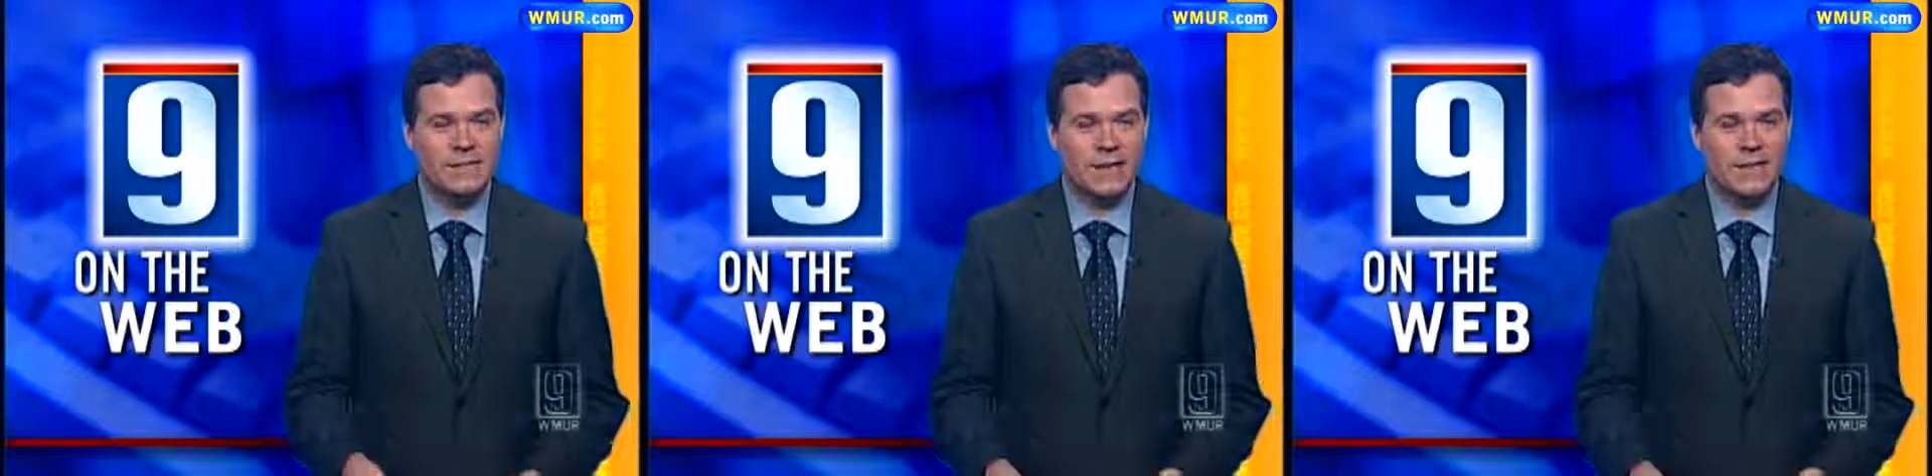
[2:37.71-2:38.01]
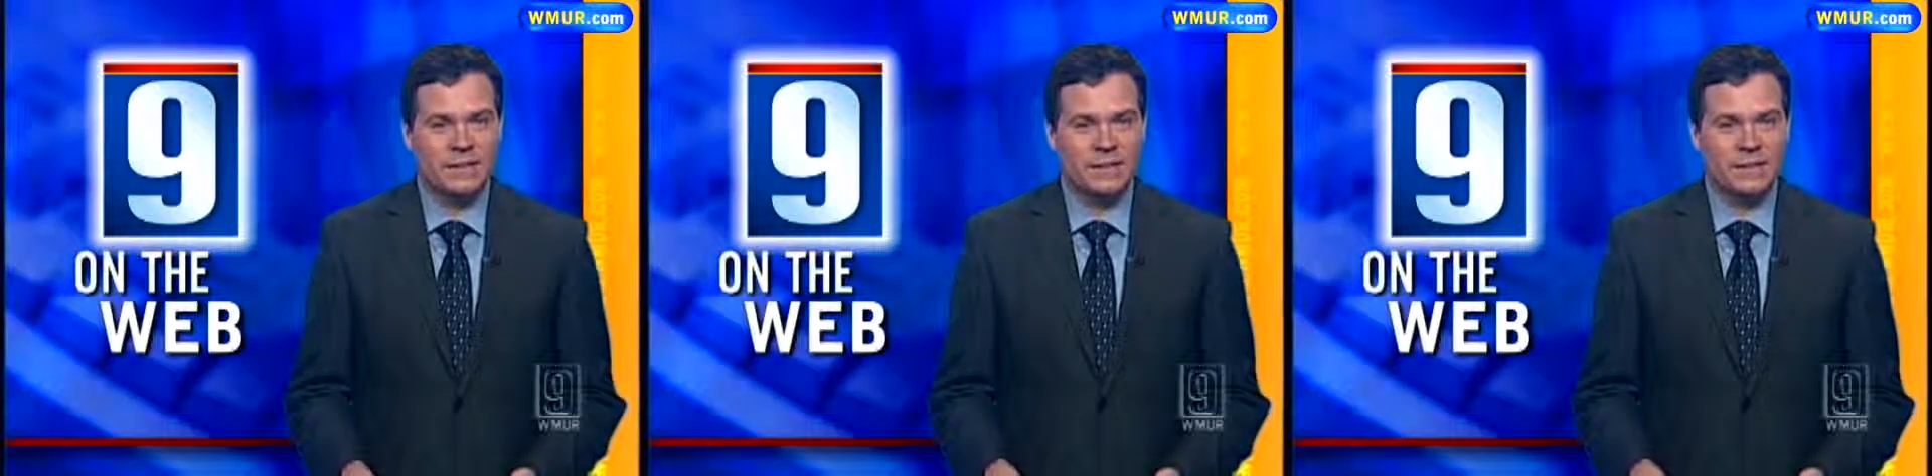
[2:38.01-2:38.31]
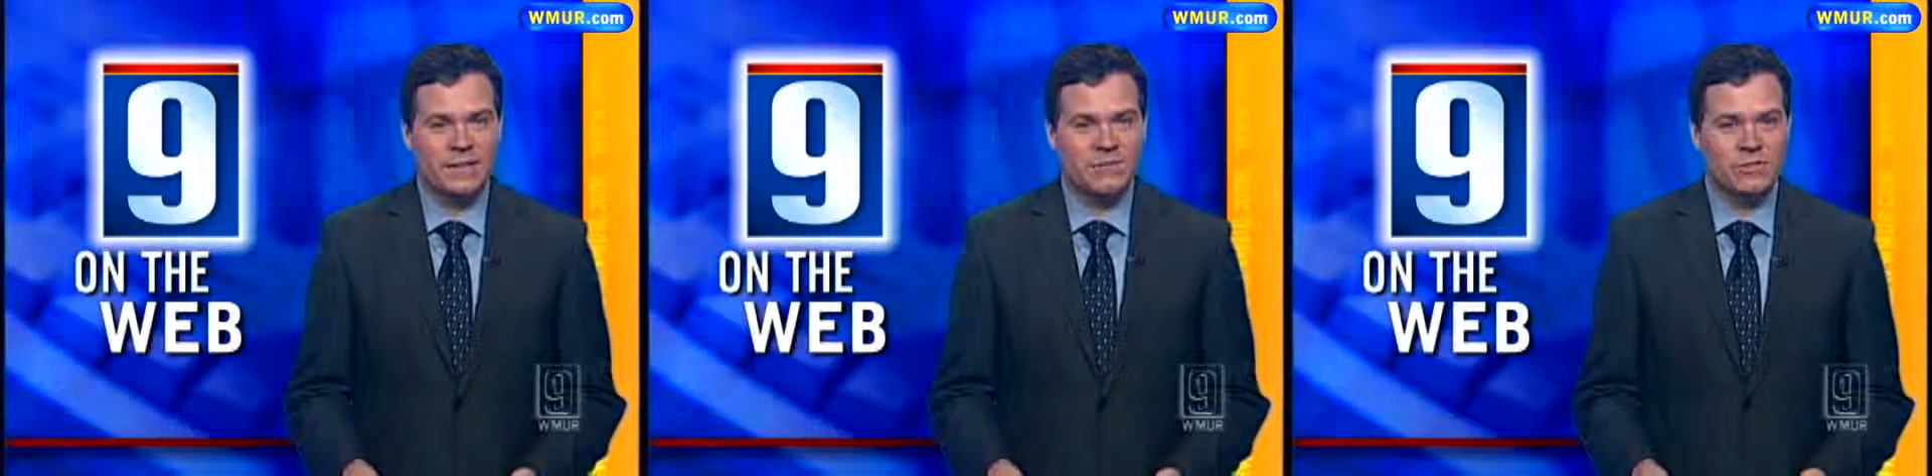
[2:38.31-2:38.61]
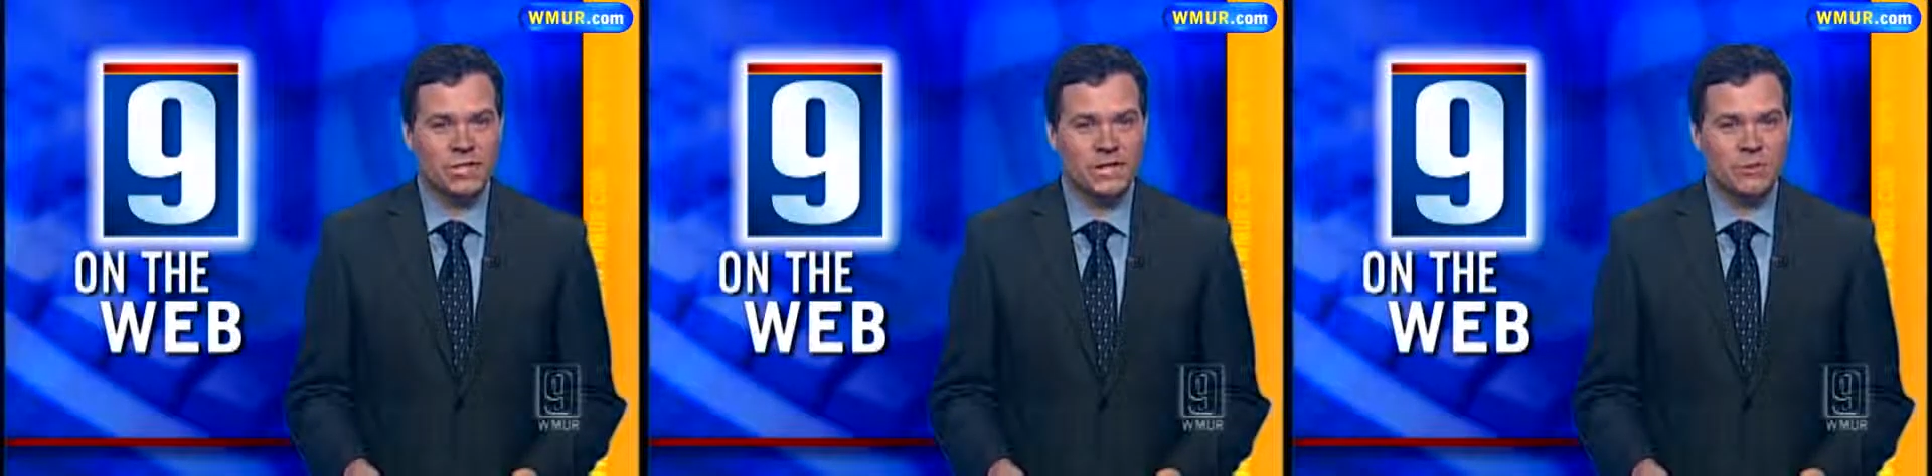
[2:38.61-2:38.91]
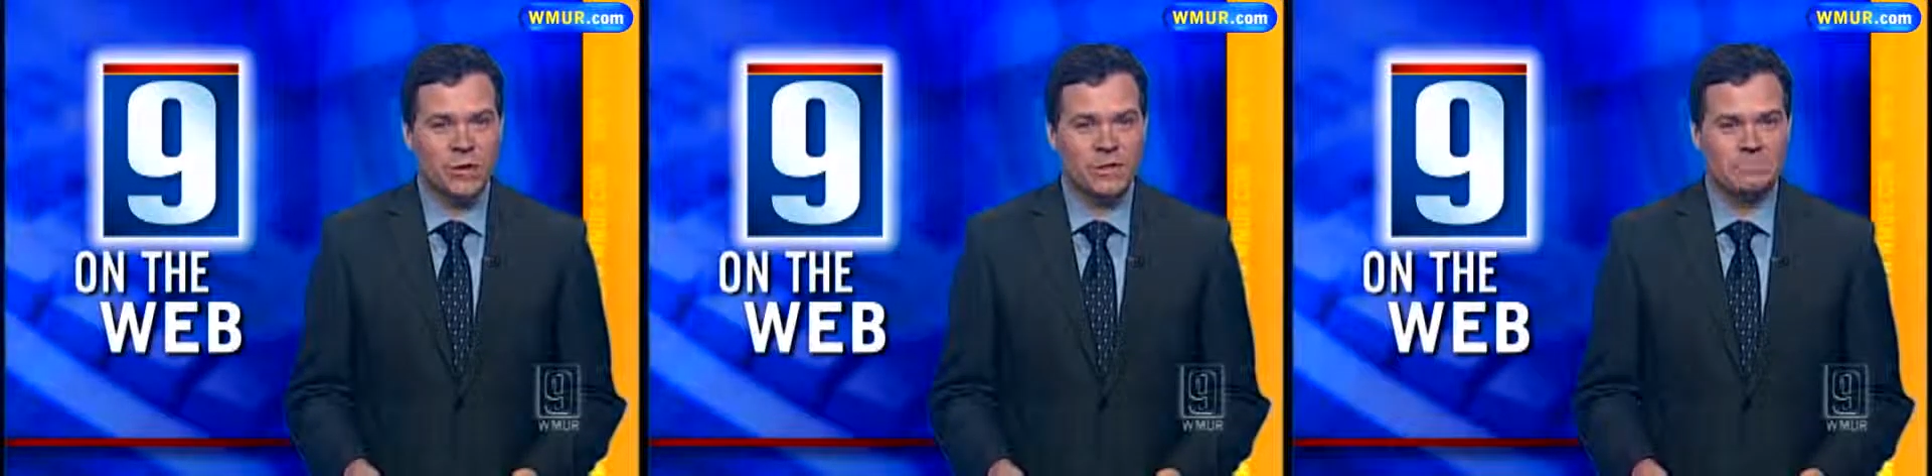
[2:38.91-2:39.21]
at the end of
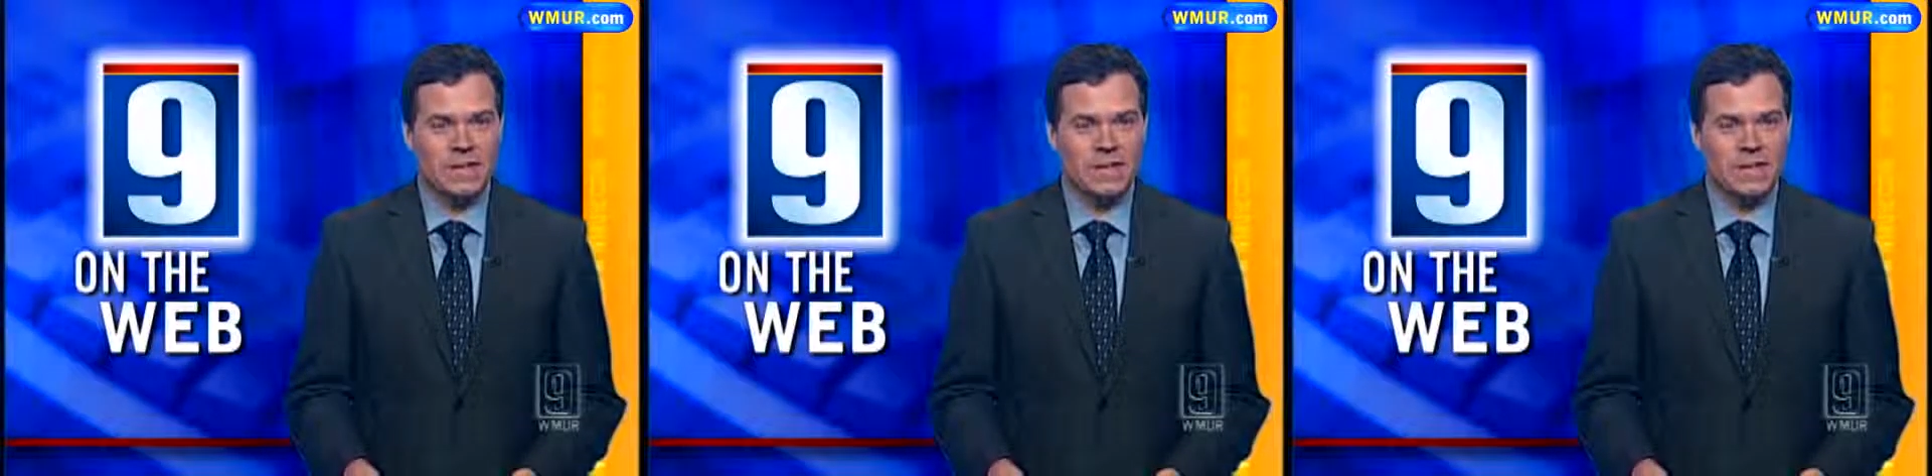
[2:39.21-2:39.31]
January.